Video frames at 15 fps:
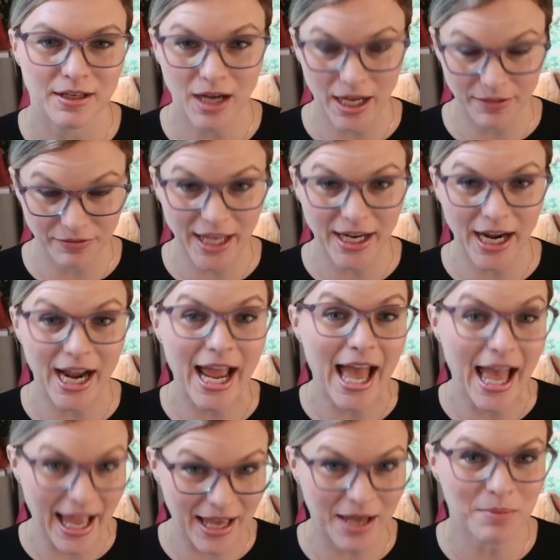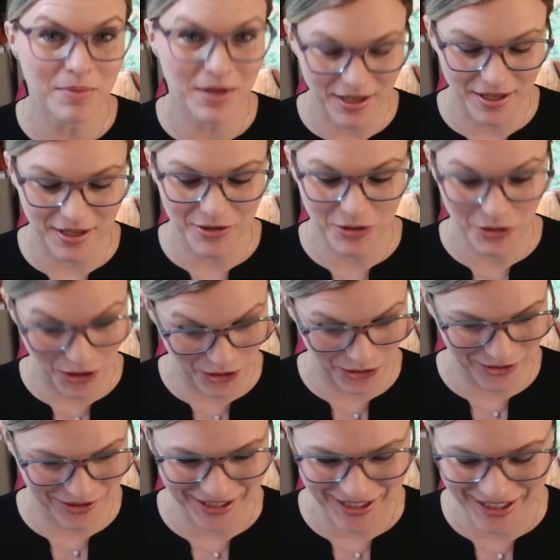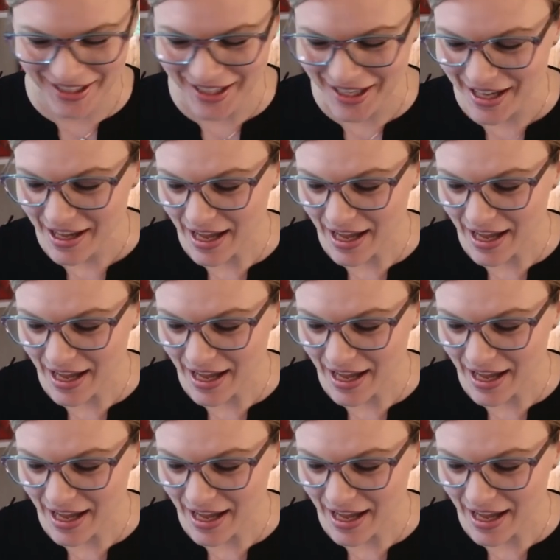that I am in currently.